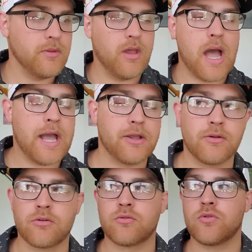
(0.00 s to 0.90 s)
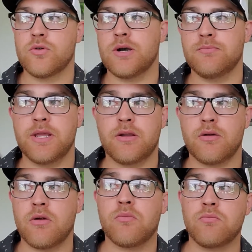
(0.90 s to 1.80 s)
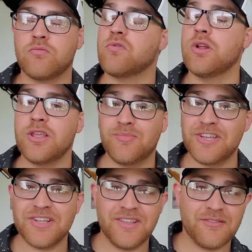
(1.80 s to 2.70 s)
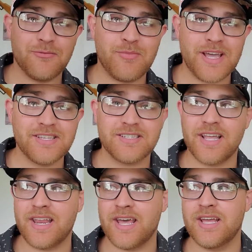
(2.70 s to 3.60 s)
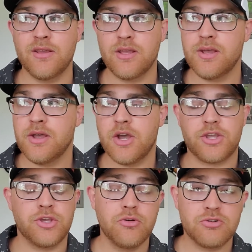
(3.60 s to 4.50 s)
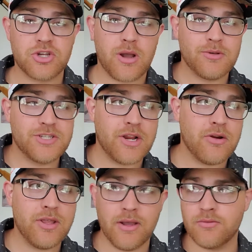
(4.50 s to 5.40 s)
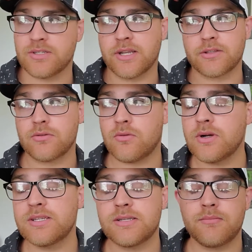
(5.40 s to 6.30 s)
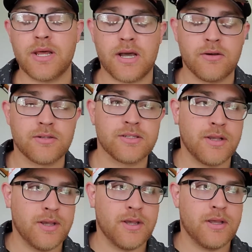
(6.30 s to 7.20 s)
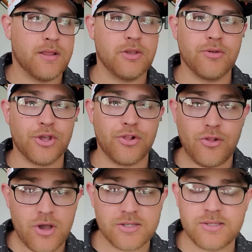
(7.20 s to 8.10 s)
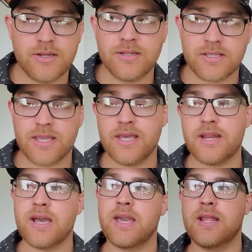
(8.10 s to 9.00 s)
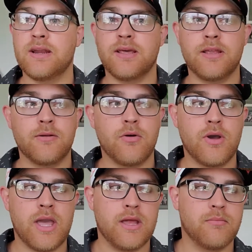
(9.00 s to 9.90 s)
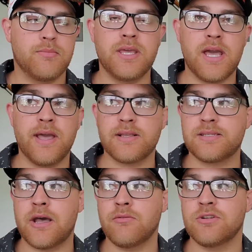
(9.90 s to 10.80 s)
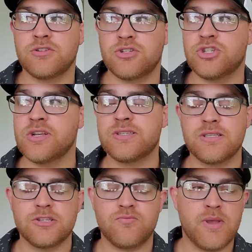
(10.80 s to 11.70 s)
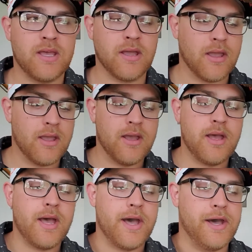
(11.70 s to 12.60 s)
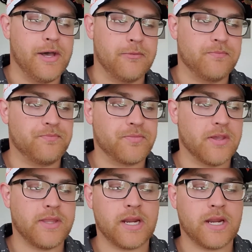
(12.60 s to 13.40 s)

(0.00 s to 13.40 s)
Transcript: I grew up near a really big base that had a huge commissary that was like 20-some miles that you get lost in. As a kid, I hated it. and a BX that was just as big, that I